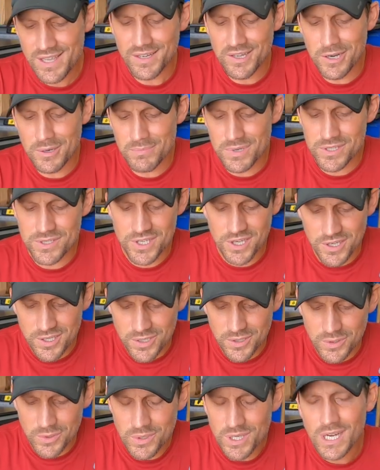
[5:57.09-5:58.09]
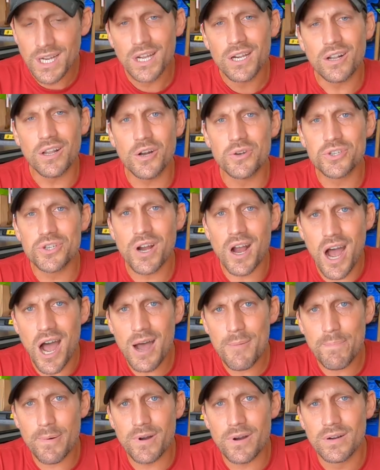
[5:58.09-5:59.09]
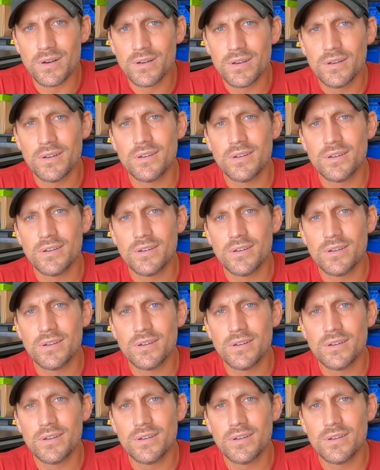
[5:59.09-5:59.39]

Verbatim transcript: Number 2, close your hopper